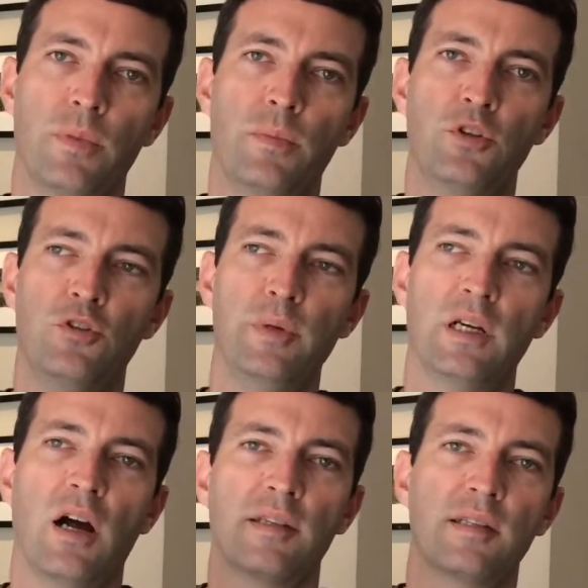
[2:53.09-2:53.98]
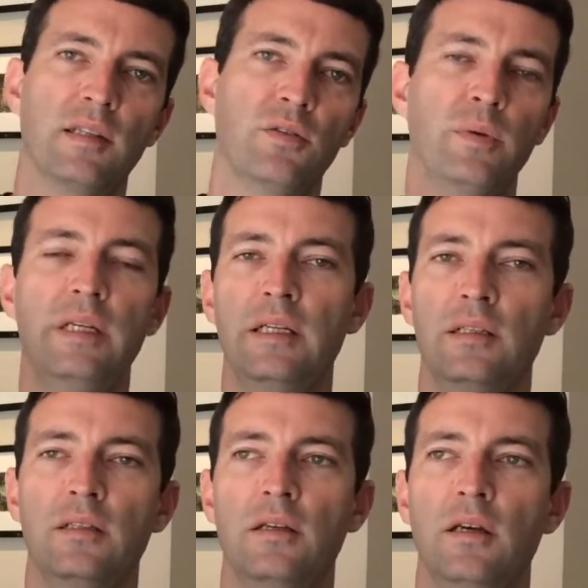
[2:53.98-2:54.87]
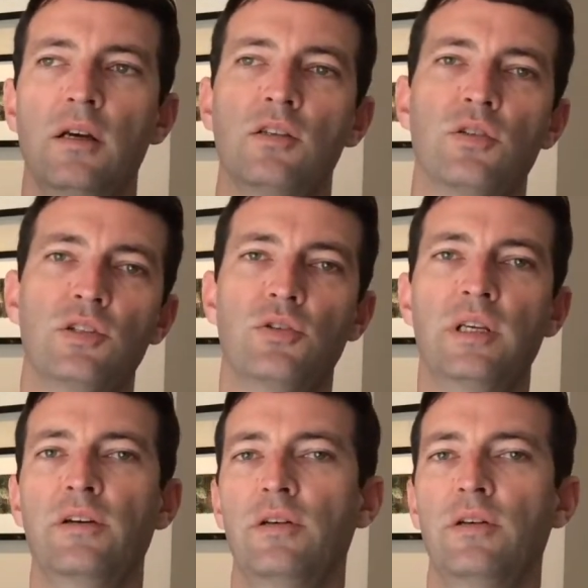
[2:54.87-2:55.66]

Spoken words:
to be constantly reading so that you're